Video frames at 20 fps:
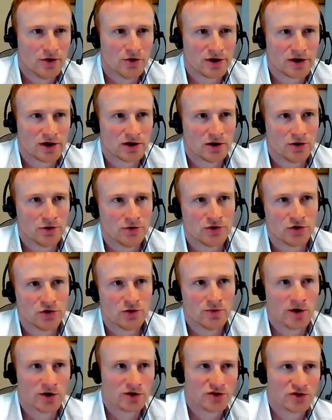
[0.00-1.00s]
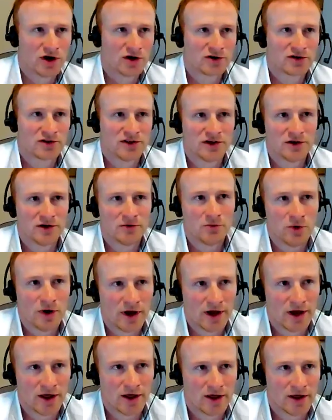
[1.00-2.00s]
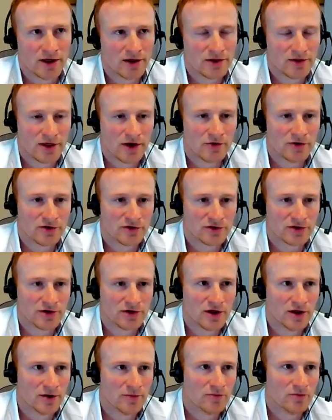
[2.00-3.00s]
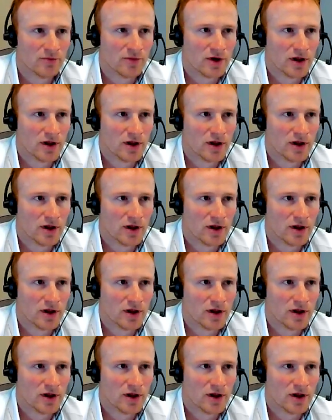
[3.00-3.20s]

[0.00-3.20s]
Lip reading: include too much ducting where there is a